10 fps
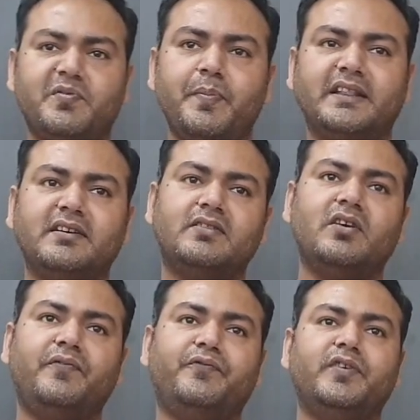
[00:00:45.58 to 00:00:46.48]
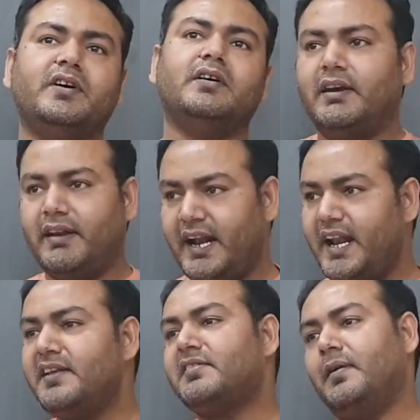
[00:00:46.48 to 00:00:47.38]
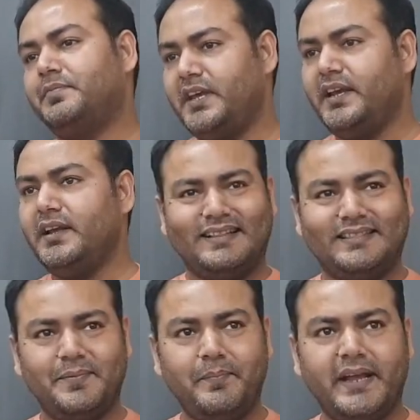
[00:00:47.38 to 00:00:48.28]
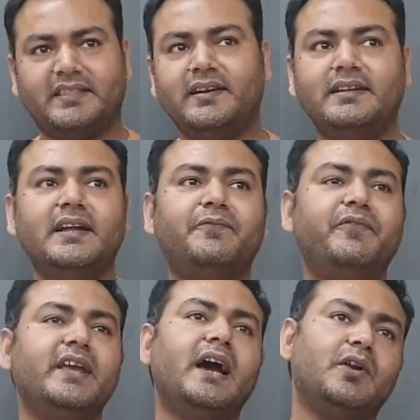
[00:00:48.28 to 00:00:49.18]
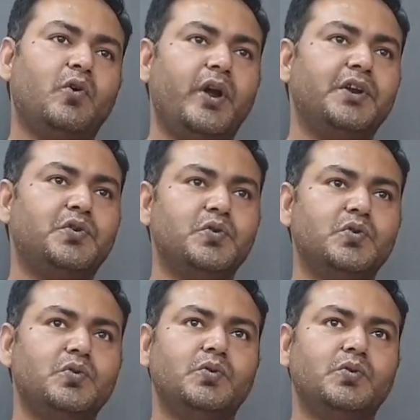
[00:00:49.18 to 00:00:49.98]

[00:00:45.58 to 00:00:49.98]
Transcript: methods of reading something. The method that we are going to